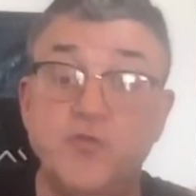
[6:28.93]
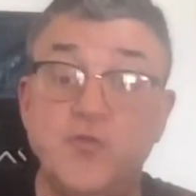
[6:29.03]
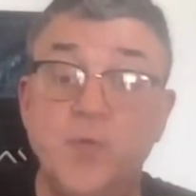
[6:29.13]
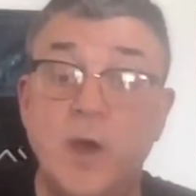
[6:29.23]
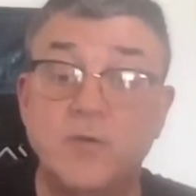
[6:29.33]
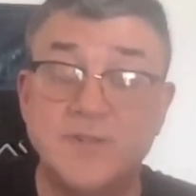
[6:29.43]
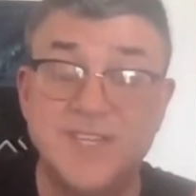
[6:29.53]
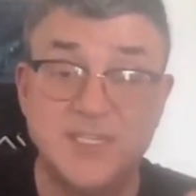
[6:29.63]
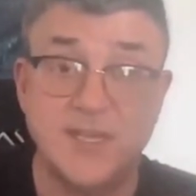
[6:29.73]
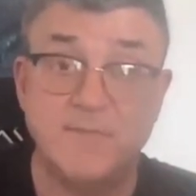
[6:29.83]

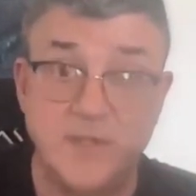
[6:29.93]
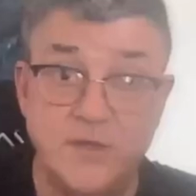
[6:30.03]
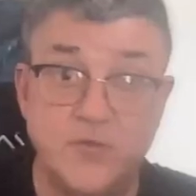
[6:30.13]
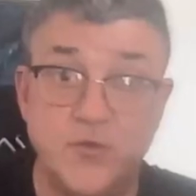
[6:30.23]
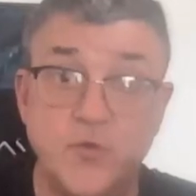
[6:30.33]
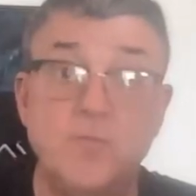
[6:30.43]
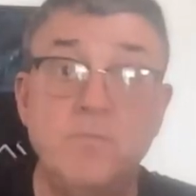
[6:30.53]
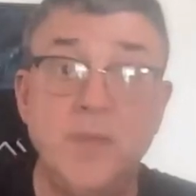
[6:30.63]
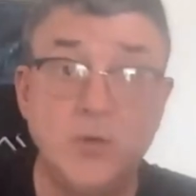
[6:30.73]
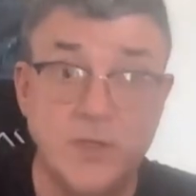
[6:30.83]
272
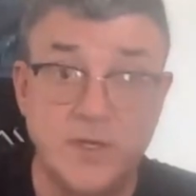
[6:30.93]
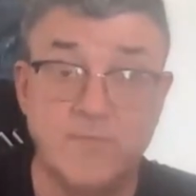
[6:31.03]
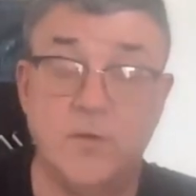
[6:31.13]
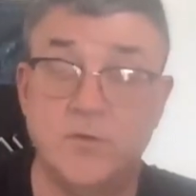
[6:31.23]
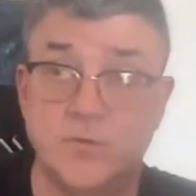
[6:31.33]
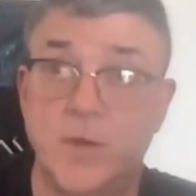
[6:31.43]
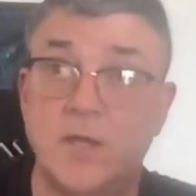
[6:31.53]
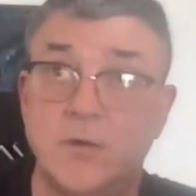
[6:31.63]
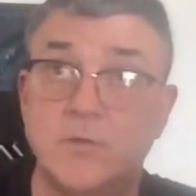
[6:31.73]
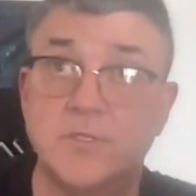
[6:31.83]
million of those
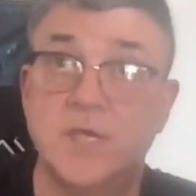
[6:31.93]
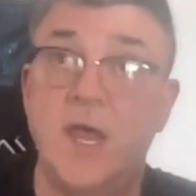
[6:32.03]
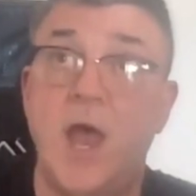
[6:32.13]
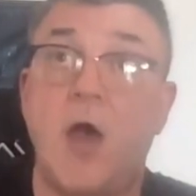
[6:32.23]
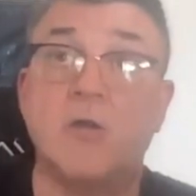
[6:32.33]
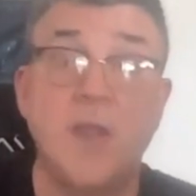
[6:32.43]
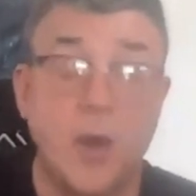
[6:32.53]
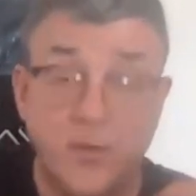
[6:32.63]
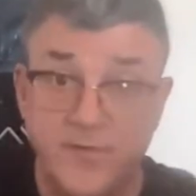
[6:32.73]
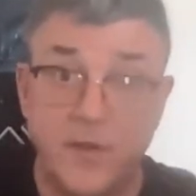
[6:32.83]
records are
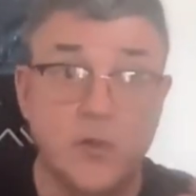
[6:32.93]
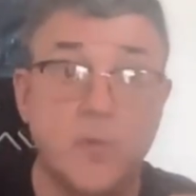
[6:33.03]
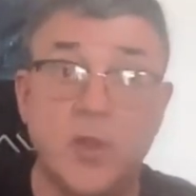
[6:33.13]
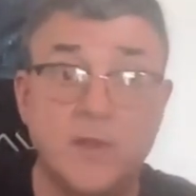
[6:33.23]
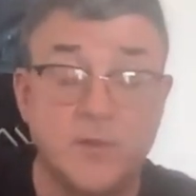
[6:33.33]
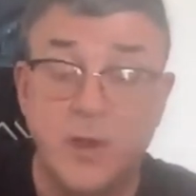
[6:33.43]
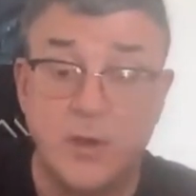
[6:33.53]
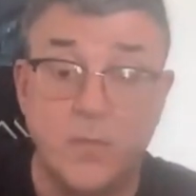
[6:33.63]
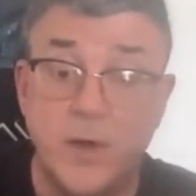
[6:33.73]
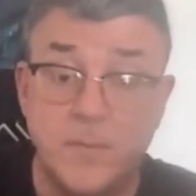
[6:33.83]
now available on the
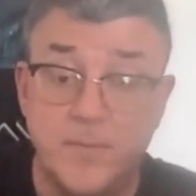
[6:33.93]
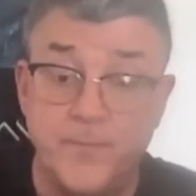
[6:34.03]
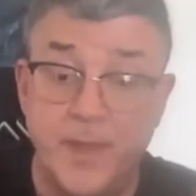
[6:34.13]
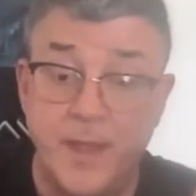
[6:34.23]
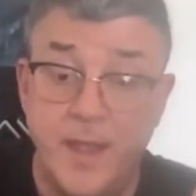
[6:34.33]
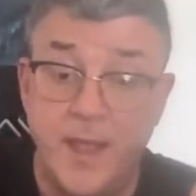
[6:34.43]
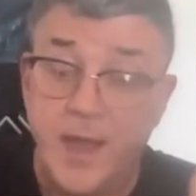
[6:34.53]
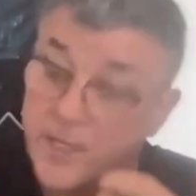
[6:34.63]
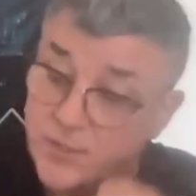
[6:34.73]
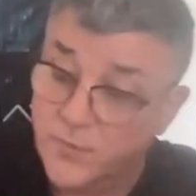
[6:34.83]
dark web.
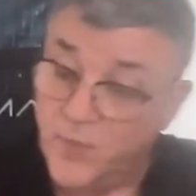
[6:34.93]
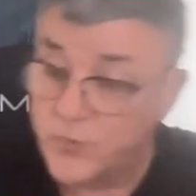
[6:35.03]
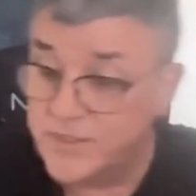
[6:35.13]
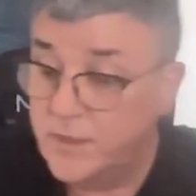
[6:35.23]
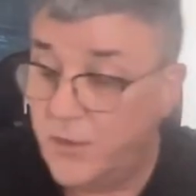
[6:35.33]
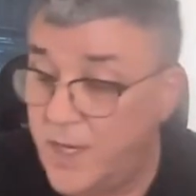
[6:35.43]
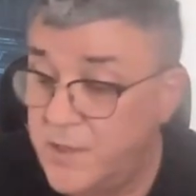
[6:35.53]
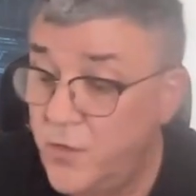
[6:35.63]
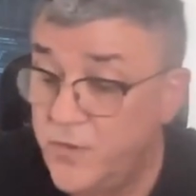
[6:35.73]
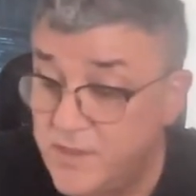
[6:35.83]
So, folks, you know,
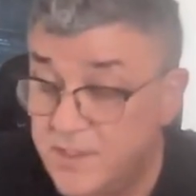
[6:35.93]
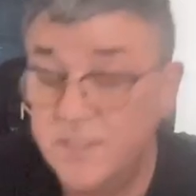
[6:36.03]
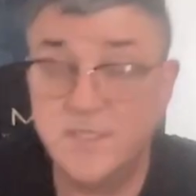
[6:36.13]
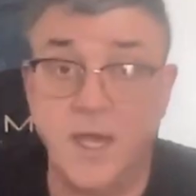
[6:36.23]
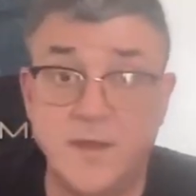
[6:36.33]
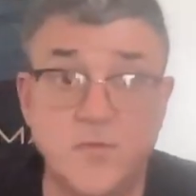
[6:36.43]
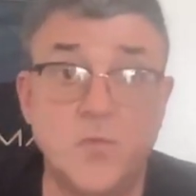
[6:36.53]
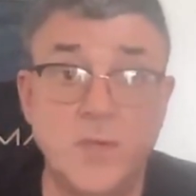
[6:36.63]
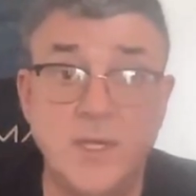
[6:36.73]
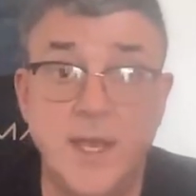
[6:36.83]
I know that this is kind
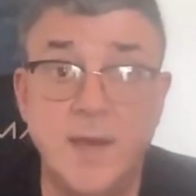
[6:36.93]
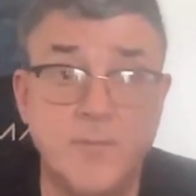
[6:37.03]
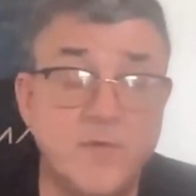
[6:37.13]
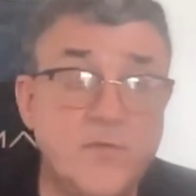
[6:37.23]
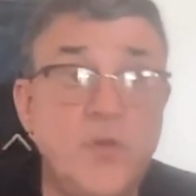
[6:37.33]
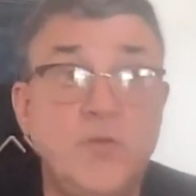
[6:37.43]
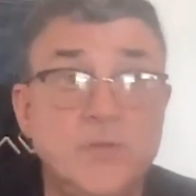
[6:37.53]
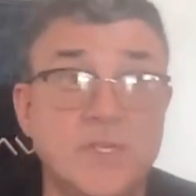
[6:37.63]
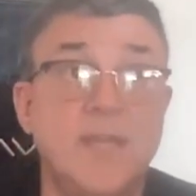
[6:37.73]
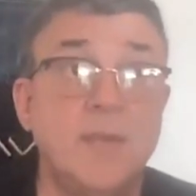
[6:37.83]
of a recap of
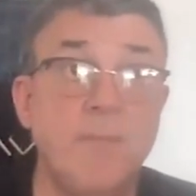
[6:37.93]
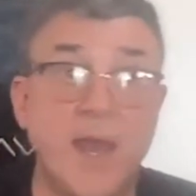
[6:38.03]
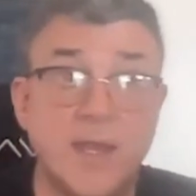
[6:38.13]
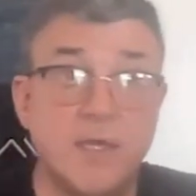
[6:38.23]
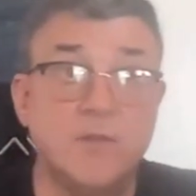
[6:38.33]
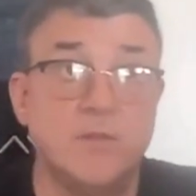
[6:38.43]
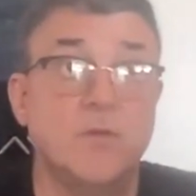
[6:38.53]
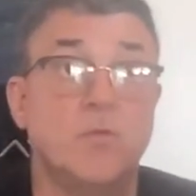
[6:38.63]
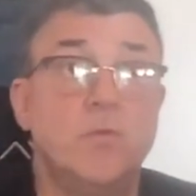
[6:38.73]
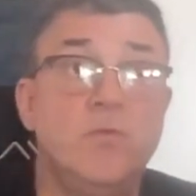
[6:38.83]
news, getting back
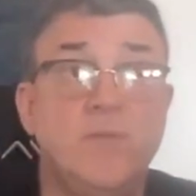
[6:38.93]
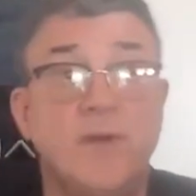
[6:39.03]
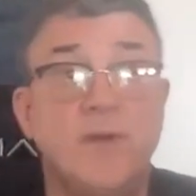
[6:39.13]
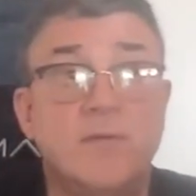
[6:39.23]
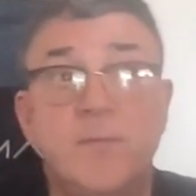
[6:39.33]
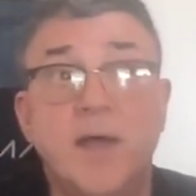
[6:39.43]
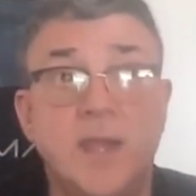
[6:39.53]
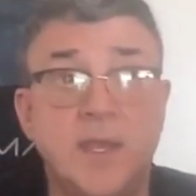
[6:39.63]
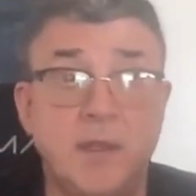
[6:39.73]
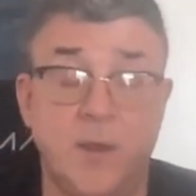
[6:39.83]
into the groove of
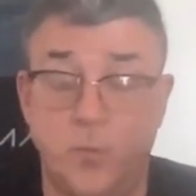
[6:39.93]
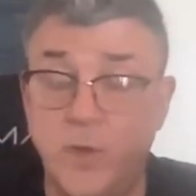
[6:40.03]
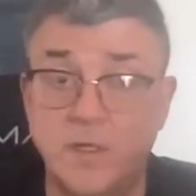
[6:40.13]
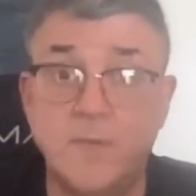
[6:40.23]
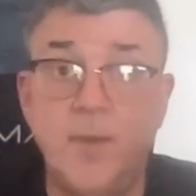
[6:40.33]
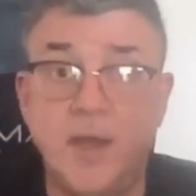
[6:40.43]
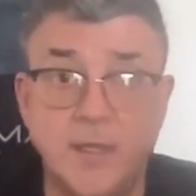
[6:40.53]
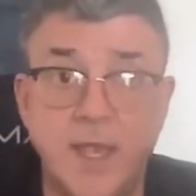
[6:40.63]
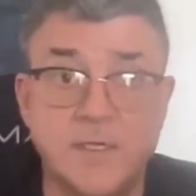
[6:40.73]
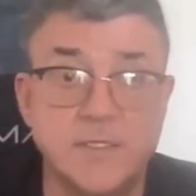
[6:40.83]
my weekly
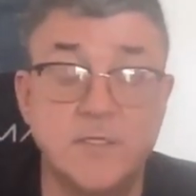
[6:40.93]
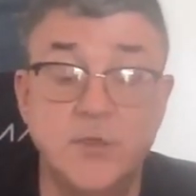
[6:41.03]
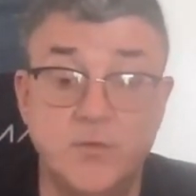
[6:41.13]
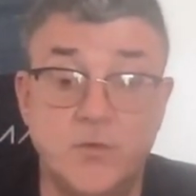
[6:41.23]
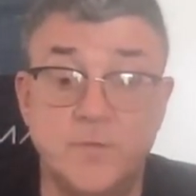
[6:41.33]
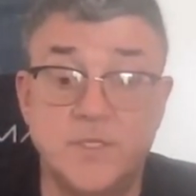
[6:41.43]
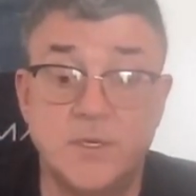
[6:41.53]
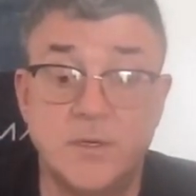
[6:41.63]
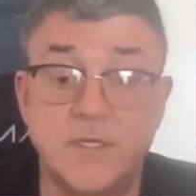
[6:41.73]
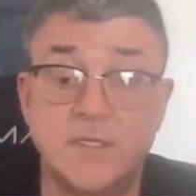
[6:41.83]
podcast and YouTube
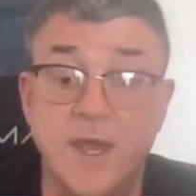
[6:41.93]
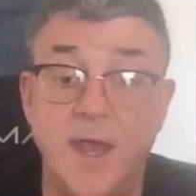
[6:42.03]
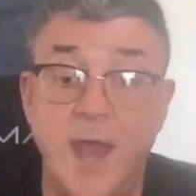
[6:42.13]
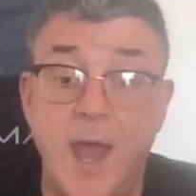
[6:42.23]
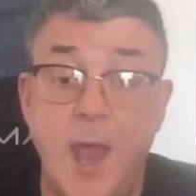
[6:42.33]
series.